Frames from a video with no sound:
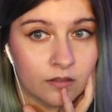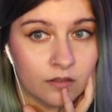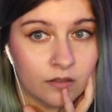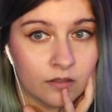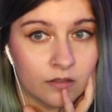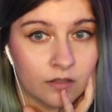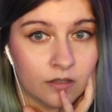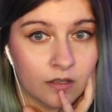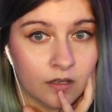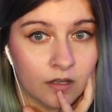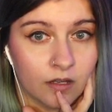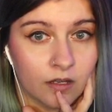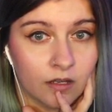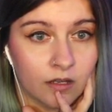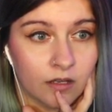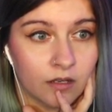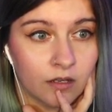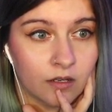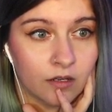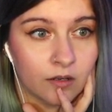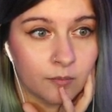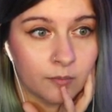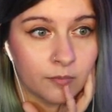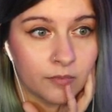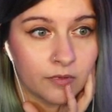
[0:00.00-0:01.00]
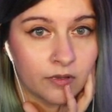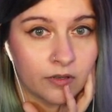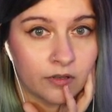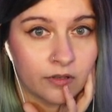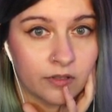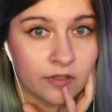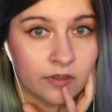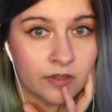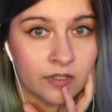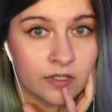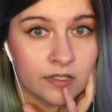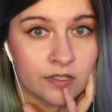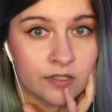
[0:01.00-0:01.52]

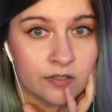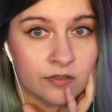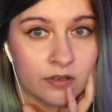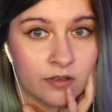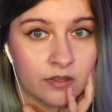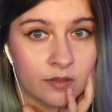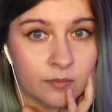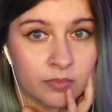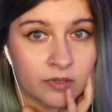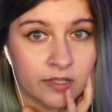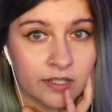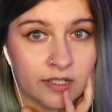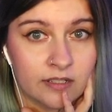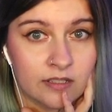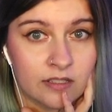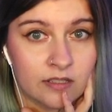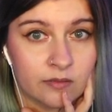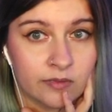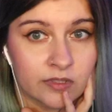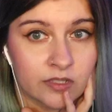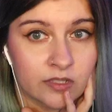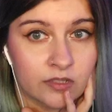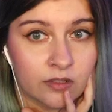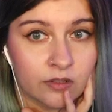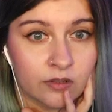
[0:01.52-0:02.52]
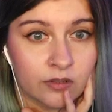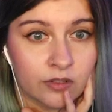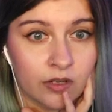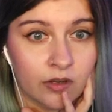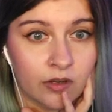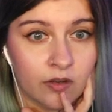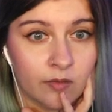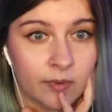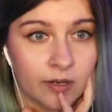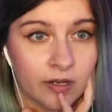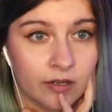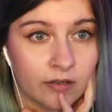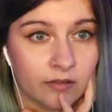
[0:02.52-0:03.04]
And these are all the plants that we don't know
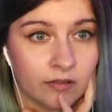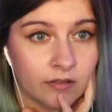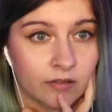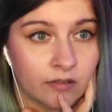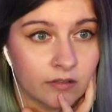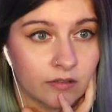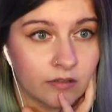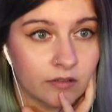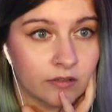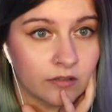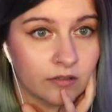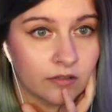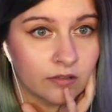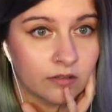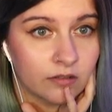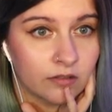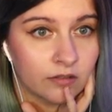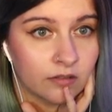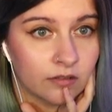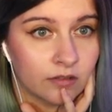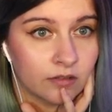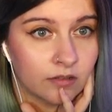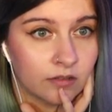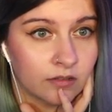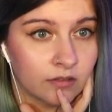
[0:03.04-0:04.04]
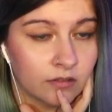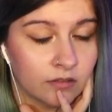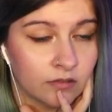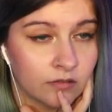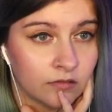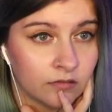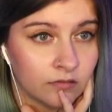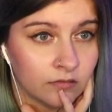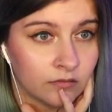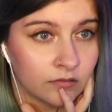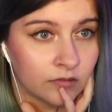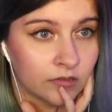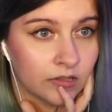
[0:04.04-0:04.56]
about.
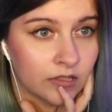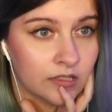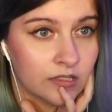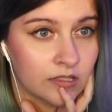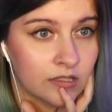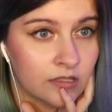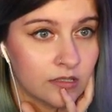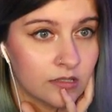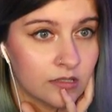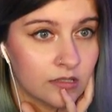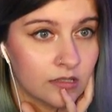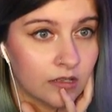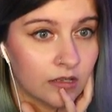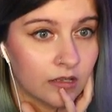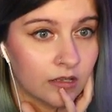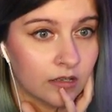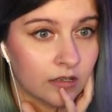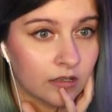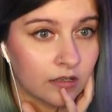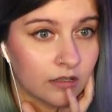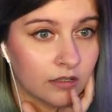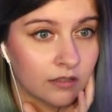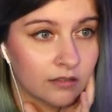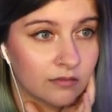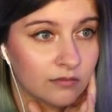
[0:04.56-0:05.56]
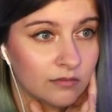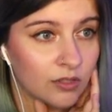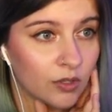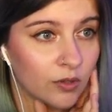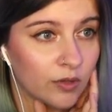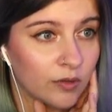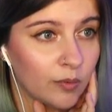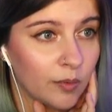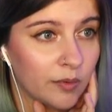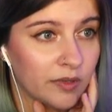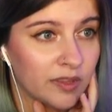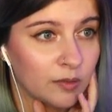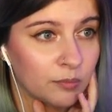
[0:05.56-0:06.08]
This is the only
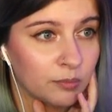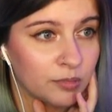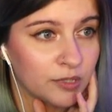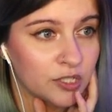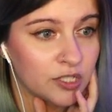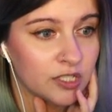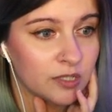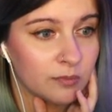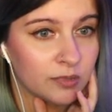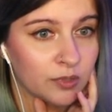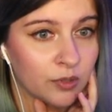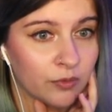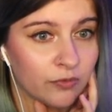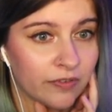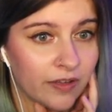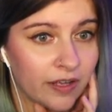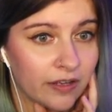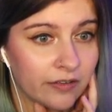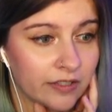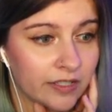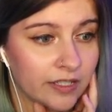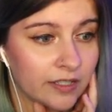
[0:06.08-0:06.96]
one with the bushy blue flower